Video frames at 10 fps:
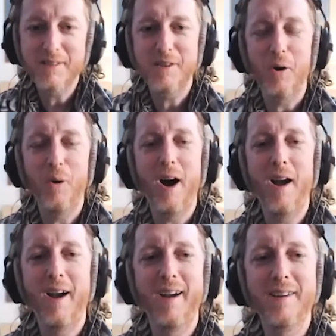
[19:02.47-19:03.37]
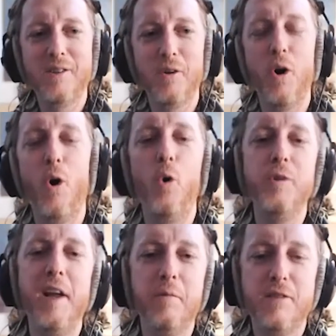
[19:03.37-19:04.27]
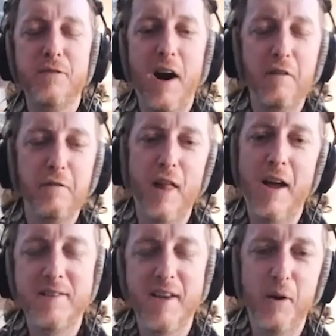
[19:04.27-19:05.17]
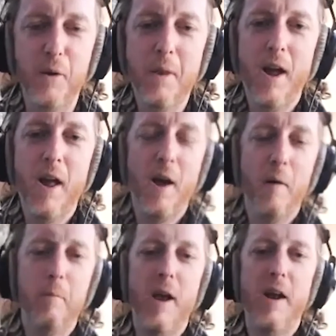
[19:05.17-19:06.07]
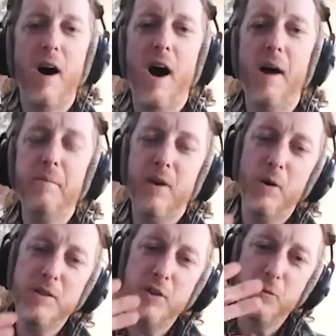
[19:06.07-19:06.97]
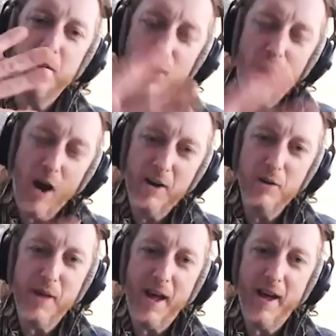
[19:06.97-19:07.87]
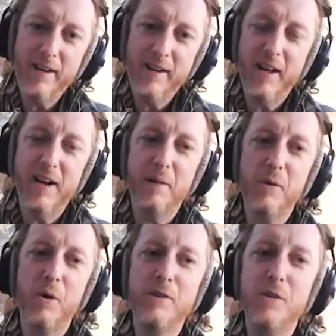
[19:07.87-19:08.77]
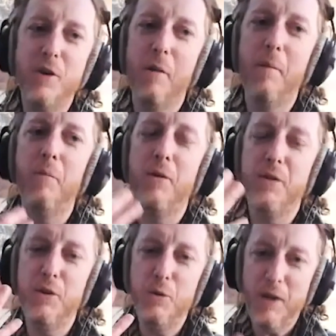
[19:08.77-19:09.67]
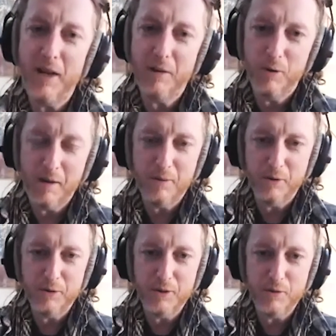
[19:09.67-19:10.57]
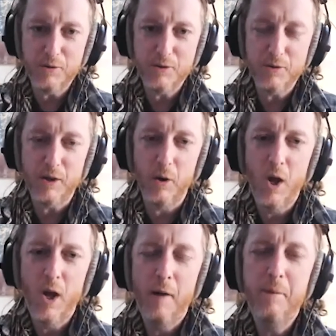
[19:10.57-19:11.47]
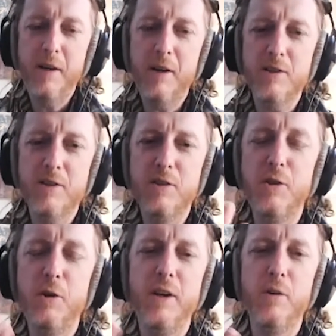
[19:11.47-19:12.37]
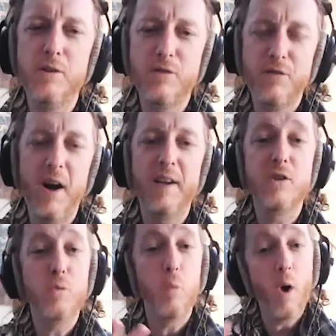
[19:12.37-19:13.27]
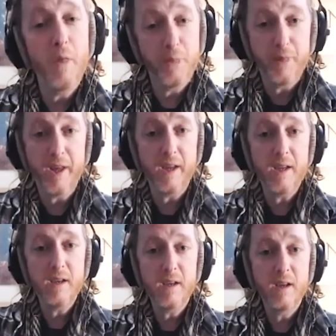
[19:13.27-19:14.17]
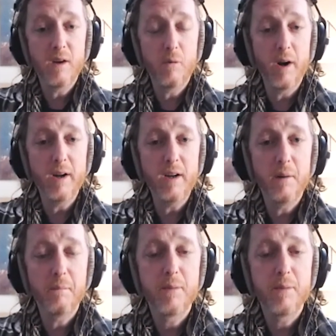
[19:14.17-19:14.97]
Okay. So, I, so the old name was Firefly Sound. Okay. But I'm going to retire that and I'm going to come up with a new name when I build the new studio. Because the studio is fine, it's one thing, right?